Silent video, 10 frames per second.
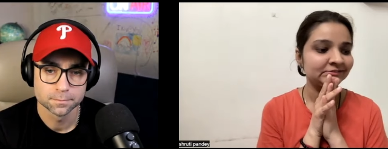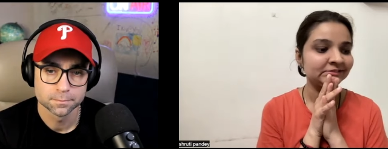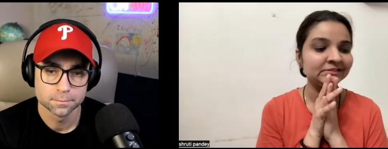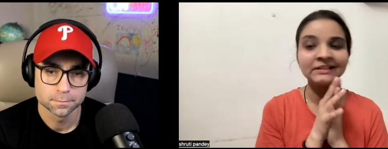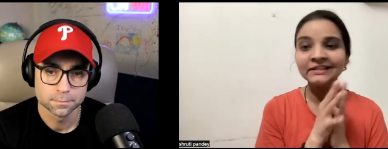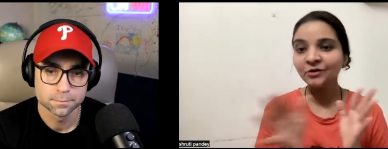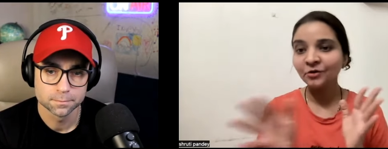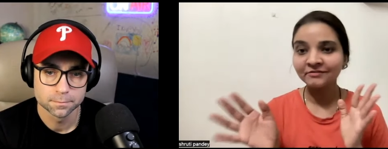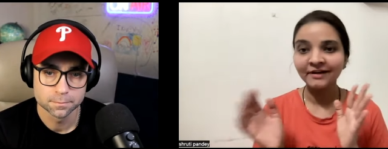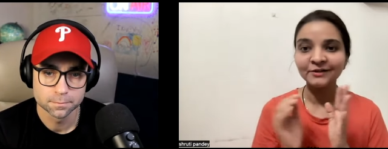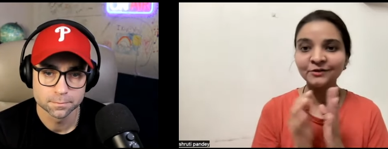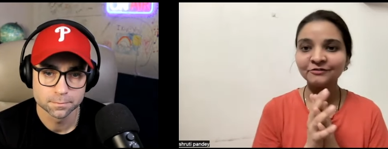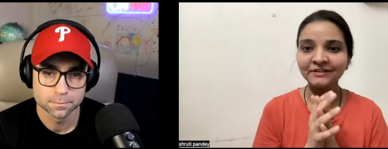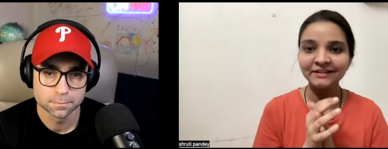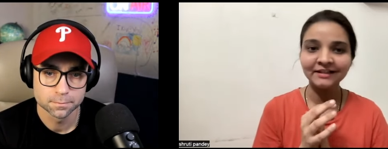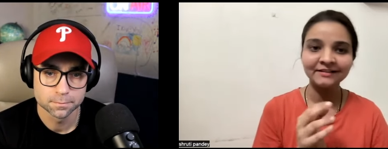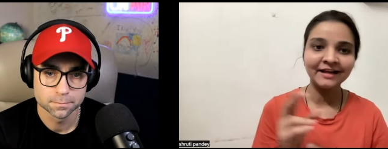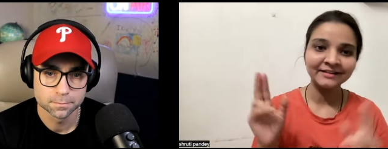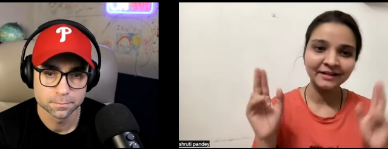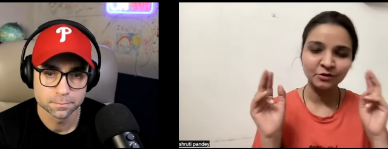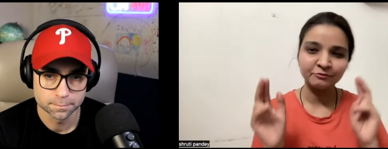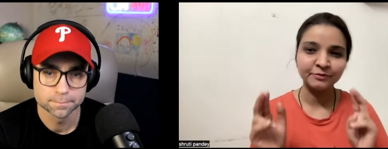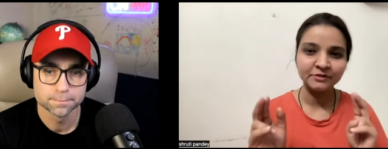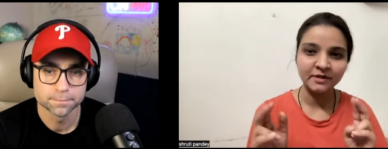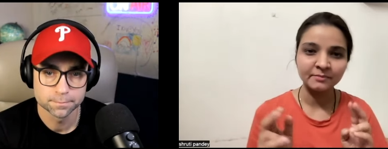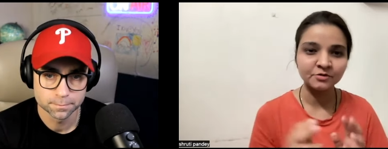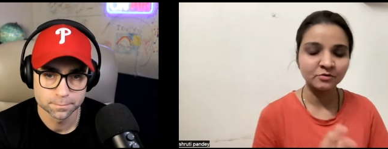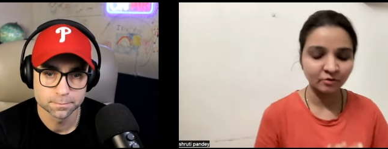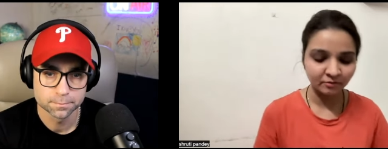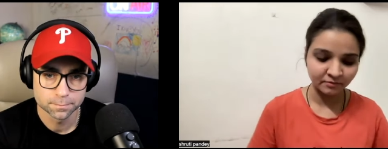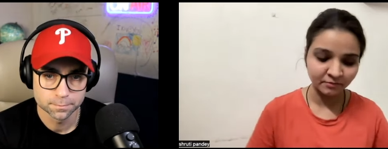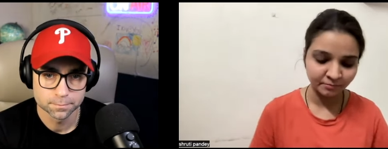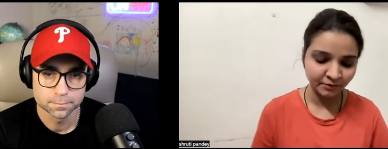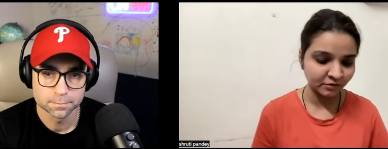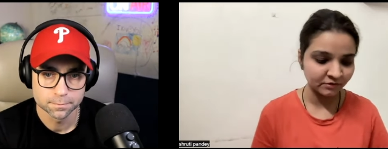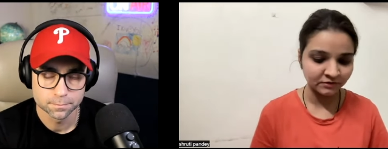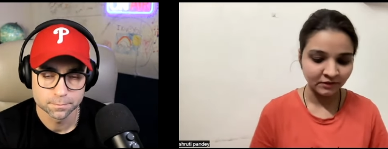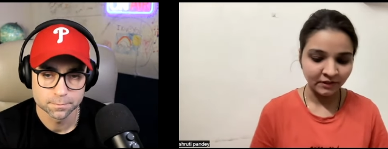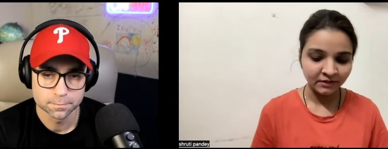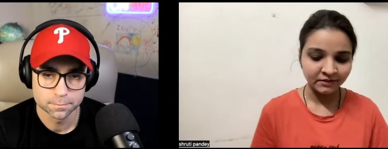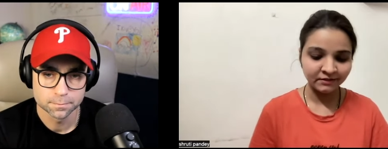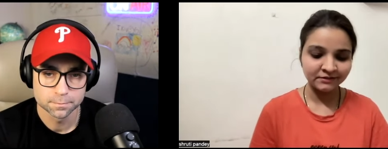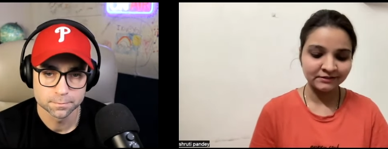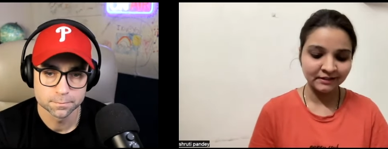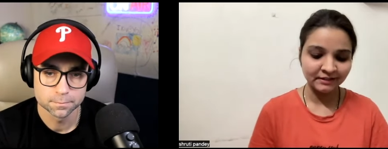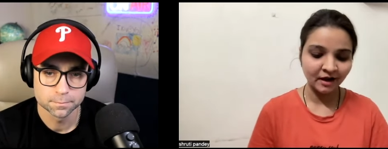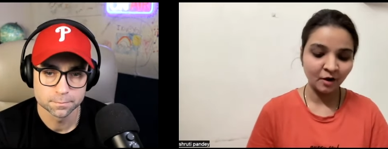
Speaker 1: silicon valley of india and that kind of perception or because here it's like